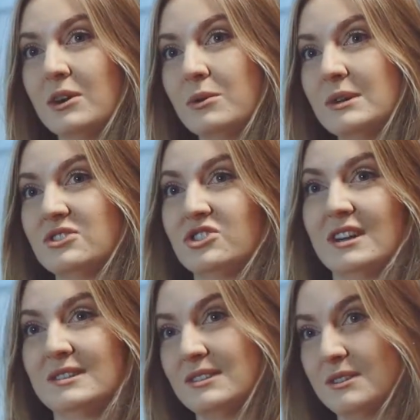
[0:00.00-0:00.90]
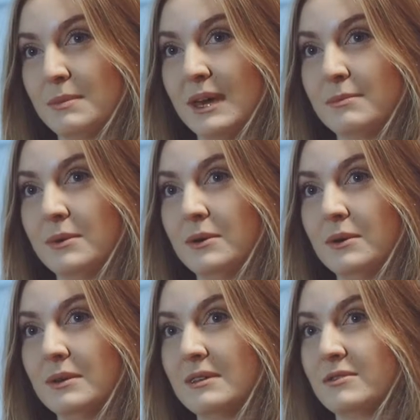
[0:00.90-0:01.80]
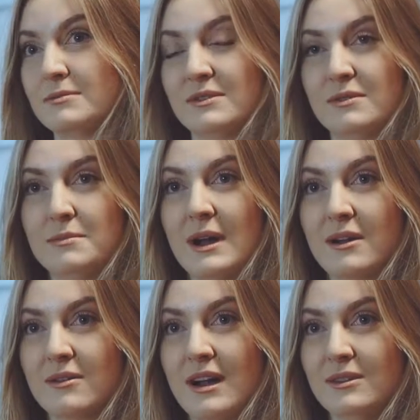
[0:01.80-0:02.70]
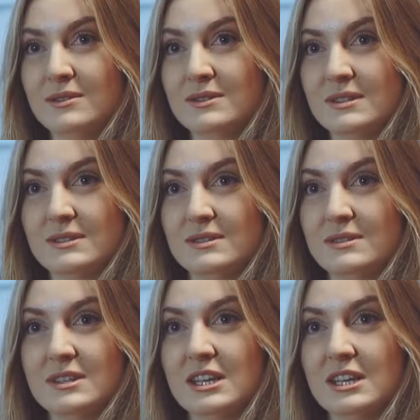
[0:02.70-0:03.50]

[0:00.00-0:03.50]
always chatting to people from different backgrounds is